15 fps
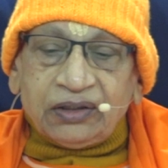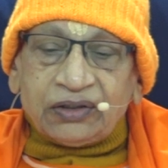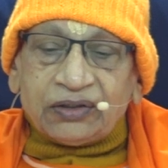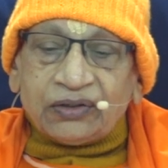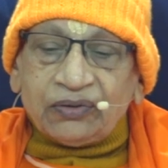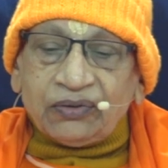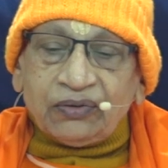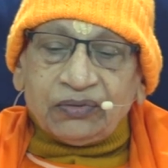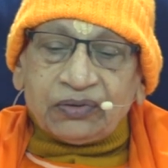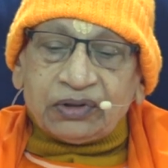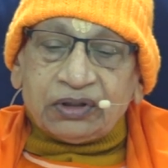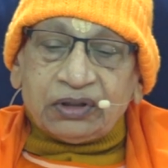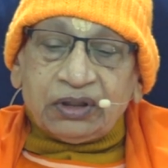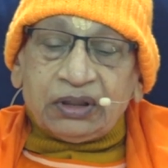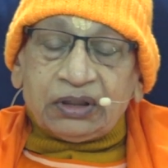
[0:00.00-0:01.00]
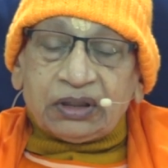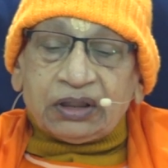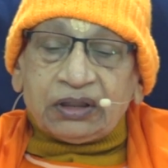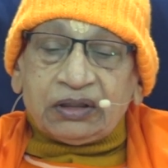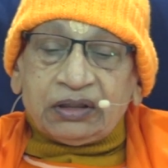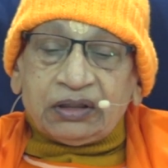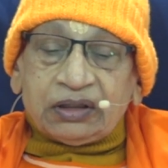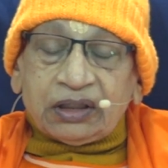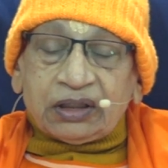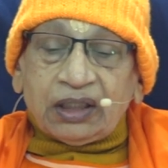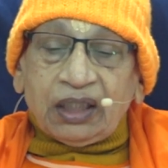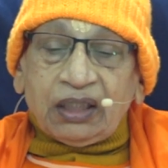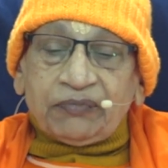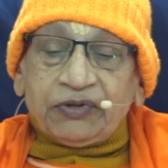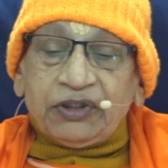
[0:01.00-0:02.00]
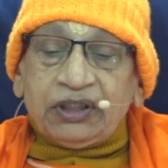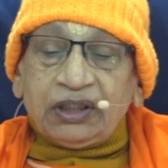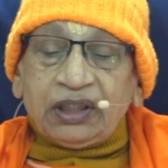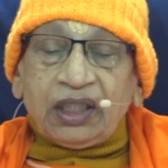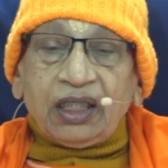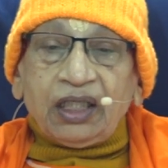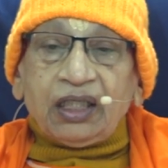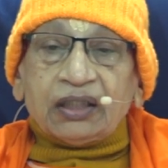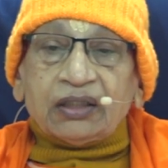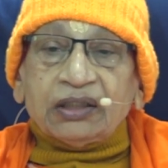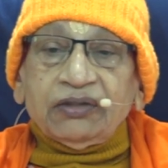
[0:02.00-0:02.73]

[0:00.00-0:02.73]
So, tathapi na at,